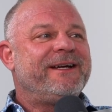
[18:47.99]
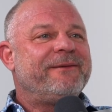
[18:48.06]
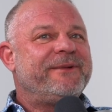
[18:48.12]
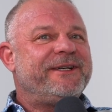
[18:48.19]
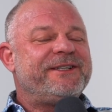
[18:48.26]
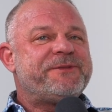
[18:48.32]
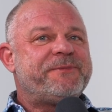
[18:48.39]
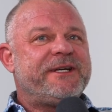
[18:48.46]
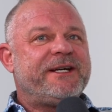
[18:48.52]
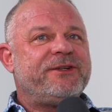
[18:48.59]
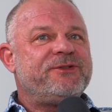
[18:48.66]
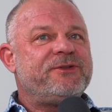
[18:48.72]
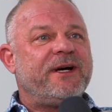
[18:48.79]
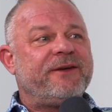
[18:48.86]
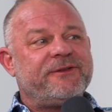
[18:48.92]
but it's
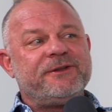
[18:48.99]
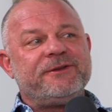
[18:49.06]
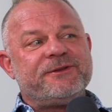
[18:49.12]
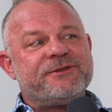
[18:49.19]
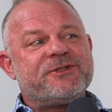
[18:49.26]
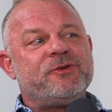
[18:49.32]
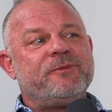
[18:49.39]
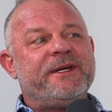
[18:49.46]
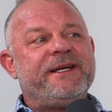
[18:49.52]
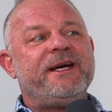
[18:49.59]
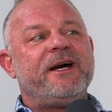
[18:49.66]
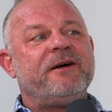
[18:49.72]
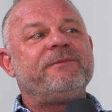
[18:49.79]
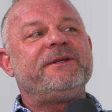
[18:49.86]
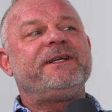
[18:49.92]
because you have to learn so many
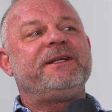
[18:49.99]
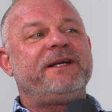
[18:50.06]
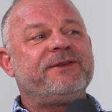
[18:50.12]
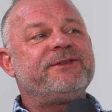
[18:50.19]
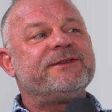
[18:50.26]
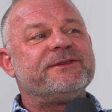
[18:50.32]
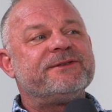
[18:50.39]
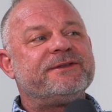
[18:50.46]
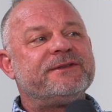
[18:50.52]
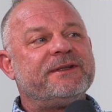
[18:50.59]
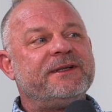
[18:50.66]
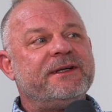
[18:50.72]
humbling lessons.